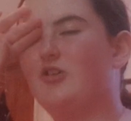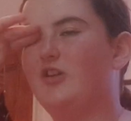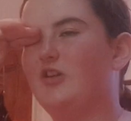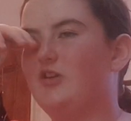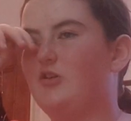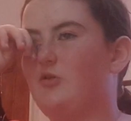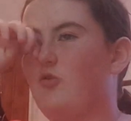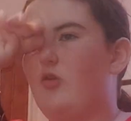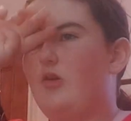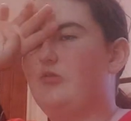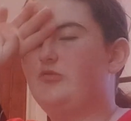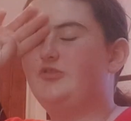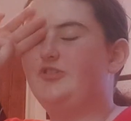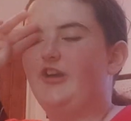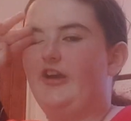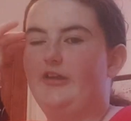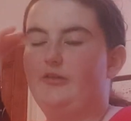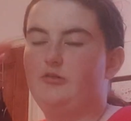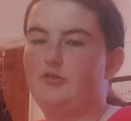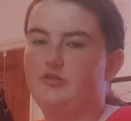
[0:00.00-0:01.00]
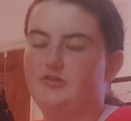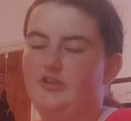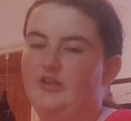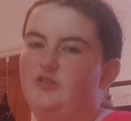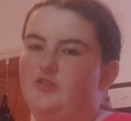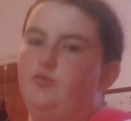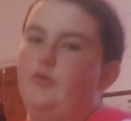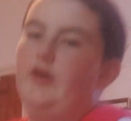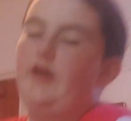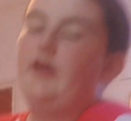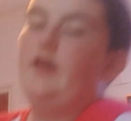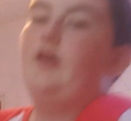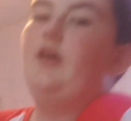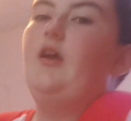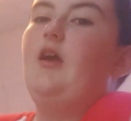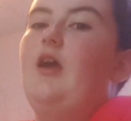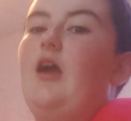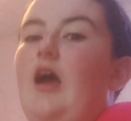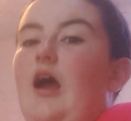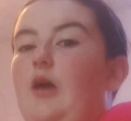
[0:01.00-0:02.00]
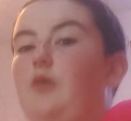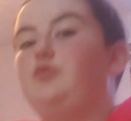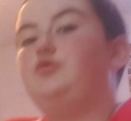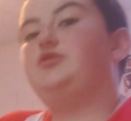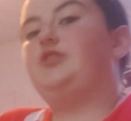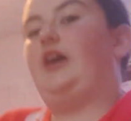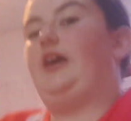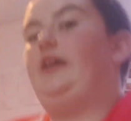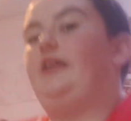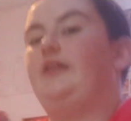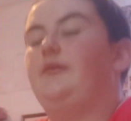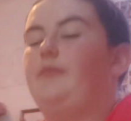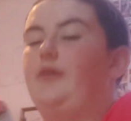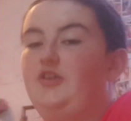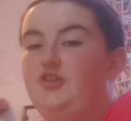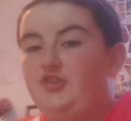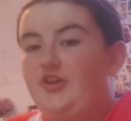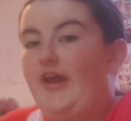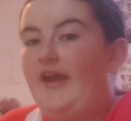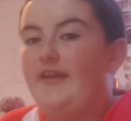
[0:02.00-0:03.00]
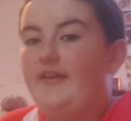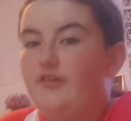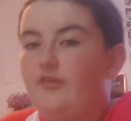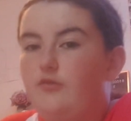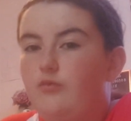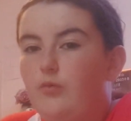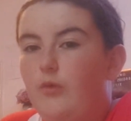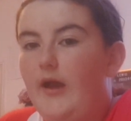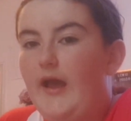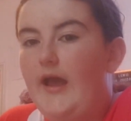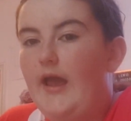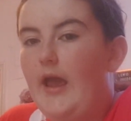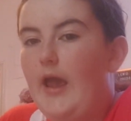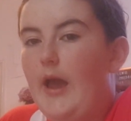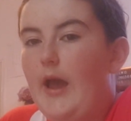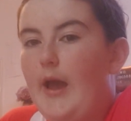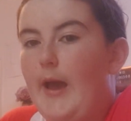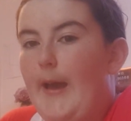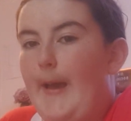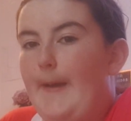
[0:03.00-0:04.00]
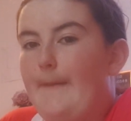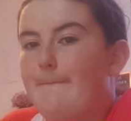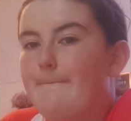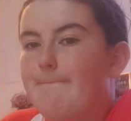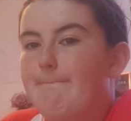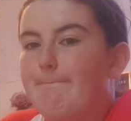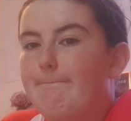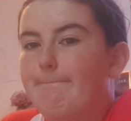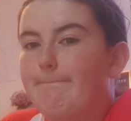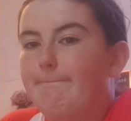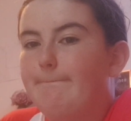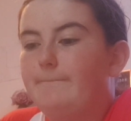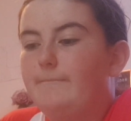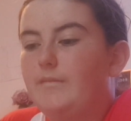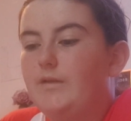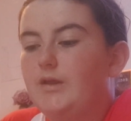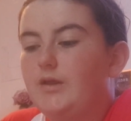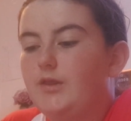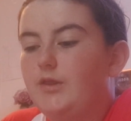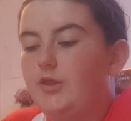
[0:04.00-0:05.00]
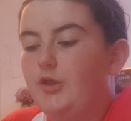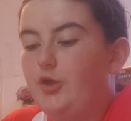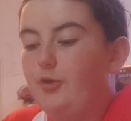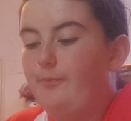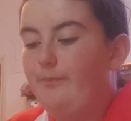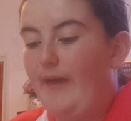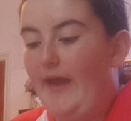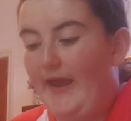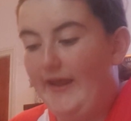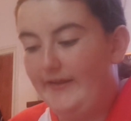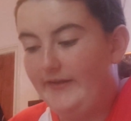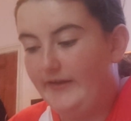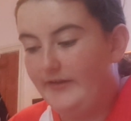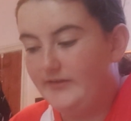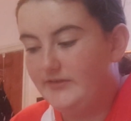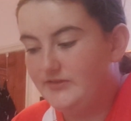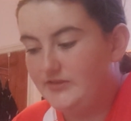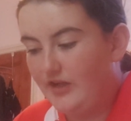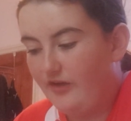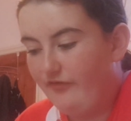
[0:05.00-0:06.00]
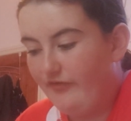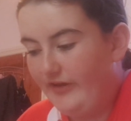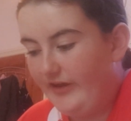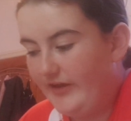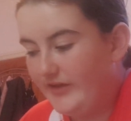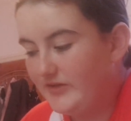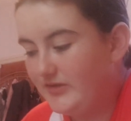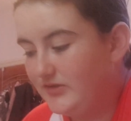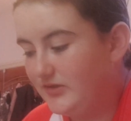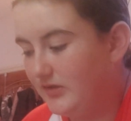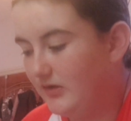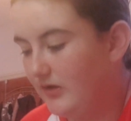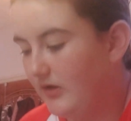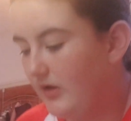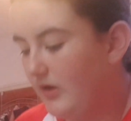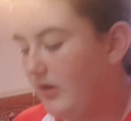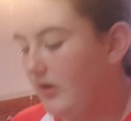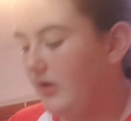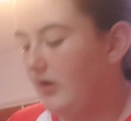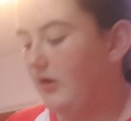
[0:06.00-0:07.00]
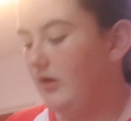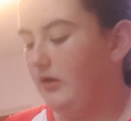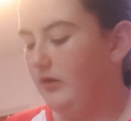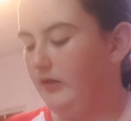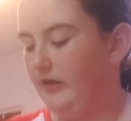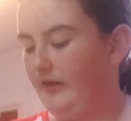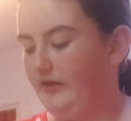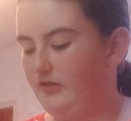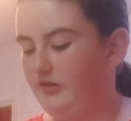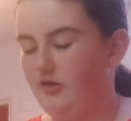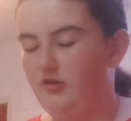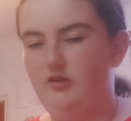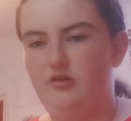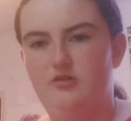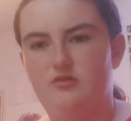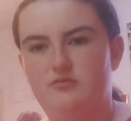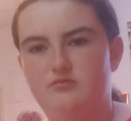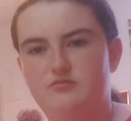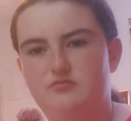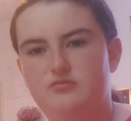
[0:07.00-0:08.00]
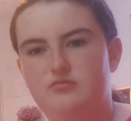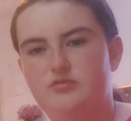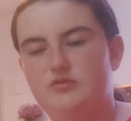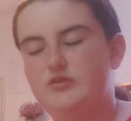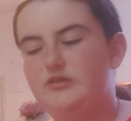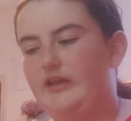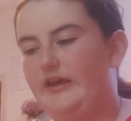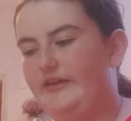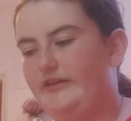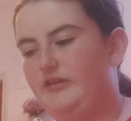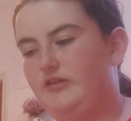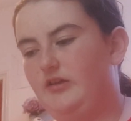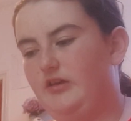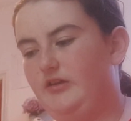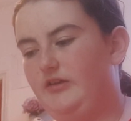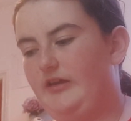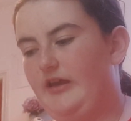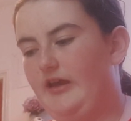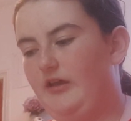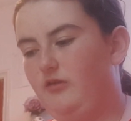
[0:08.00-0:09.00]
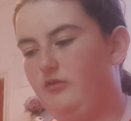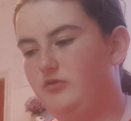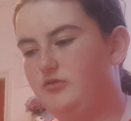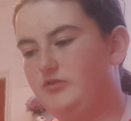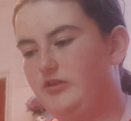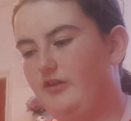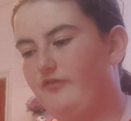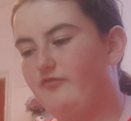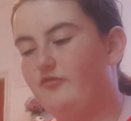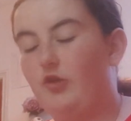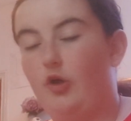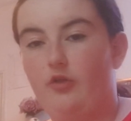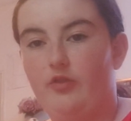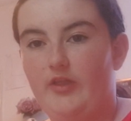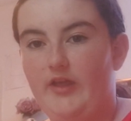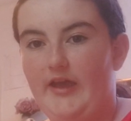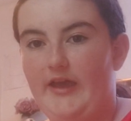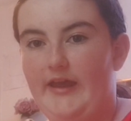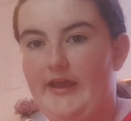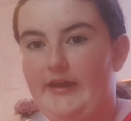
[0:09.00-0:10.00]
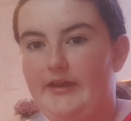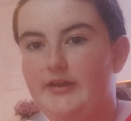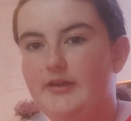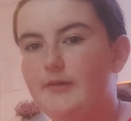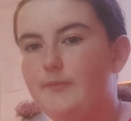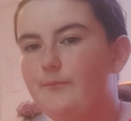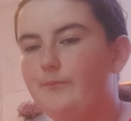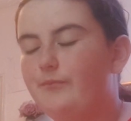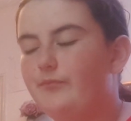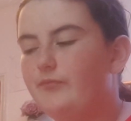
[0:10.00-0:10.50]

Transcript: going to go outside because that's where, outside in my shed is where the bed and stuff is, like the lighter yellow stuff, not the hay,